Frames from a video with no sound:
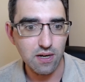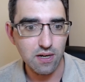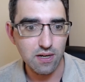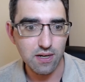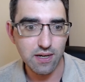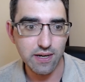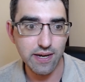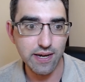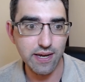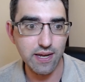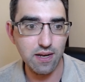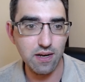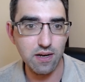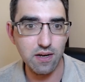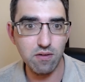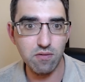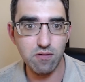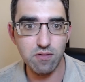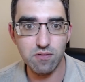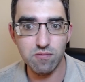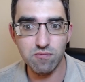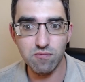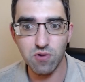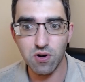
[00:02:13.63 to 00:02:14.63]
in
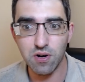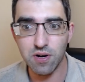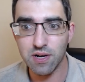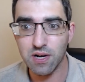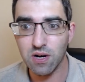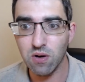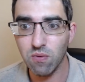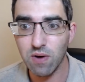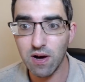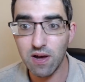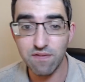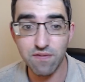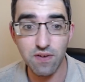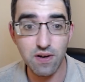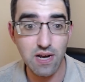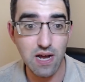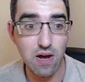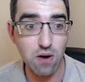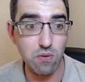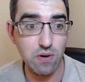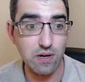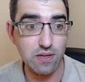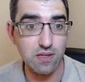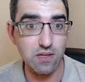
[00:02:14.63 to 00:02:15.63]
running a Wi-Fi
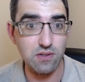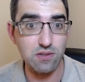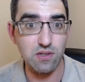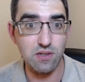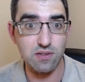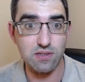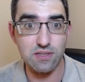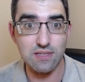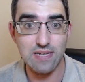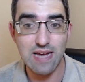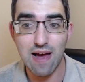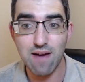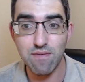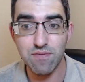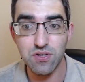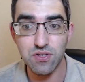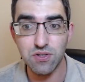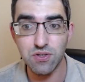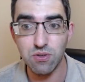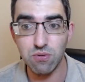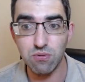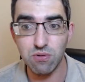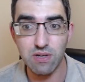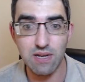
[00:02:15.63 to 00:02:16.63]
network that doesn't have the
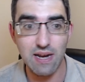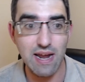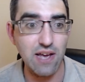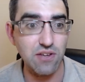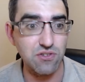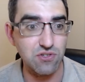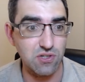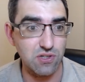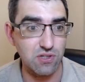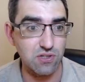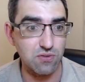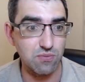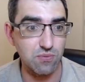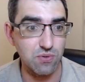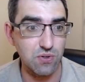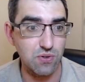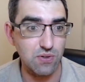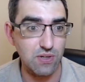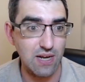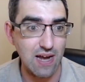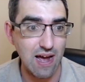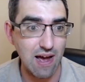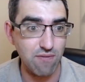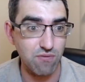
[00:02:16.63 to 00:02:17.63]
two connections when you
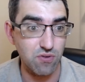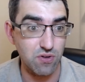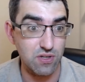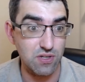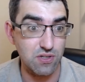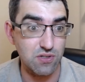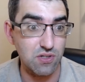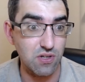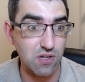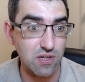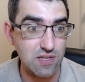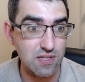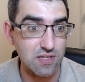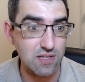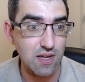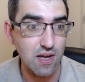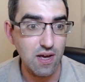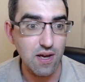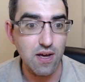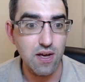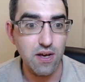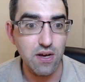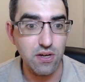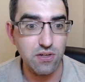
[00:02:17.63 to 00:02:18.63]
can have one that does.
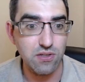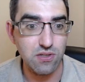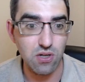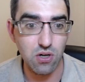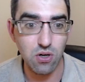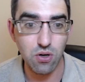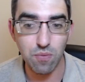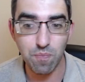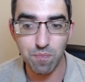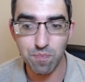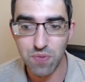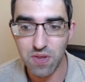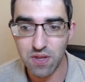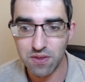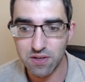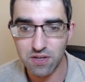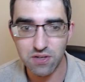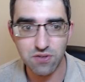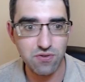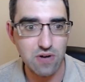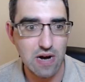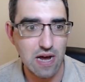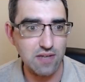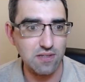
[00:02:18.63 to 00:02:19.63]
So in the
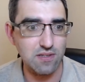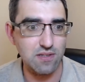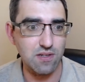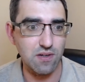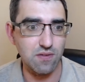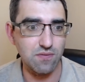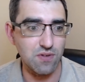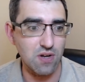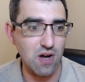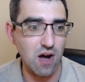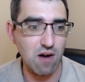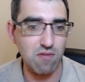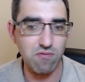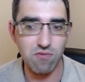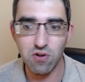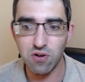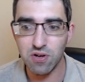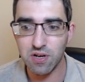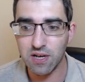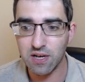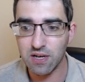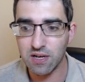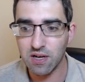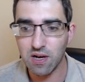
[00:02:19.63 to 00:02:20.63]
interests of not
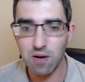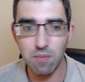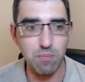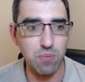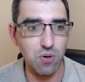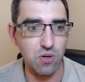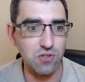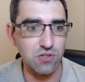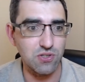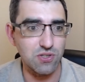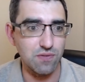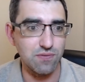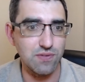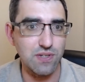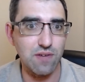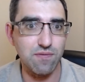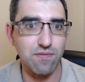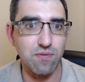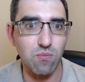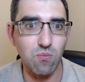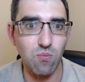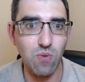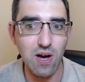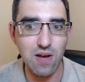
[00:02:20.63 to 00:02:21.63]
running a bunch of
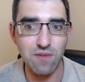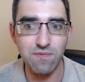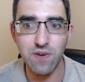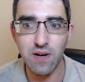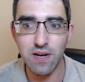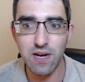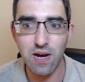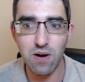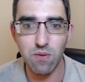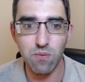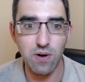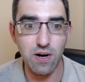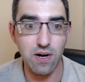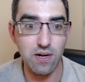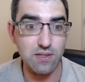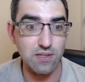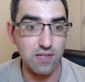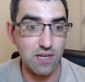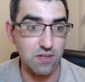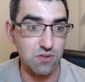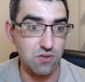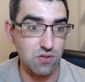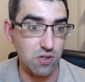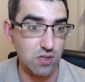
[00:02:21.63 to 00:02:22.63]
different Wi-Fi networks,
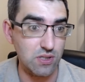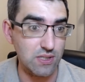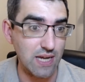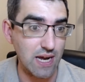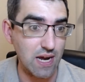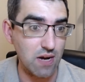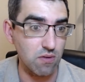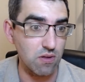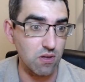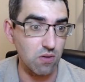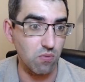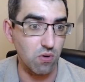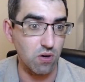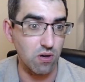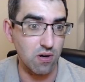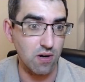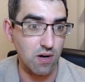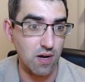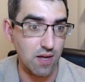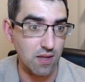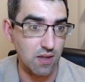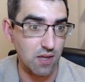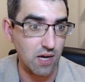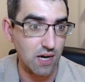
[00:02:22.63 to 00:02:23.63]
I took down the one
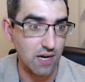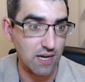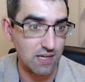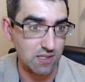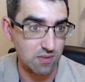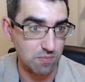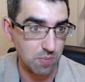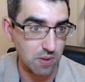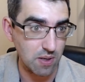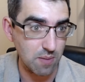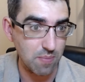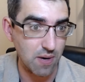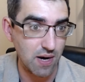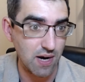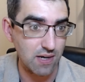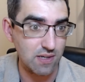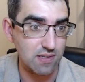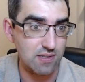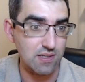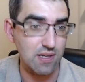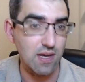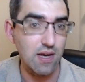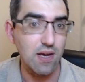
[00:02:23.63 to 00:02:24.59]
on the ISP box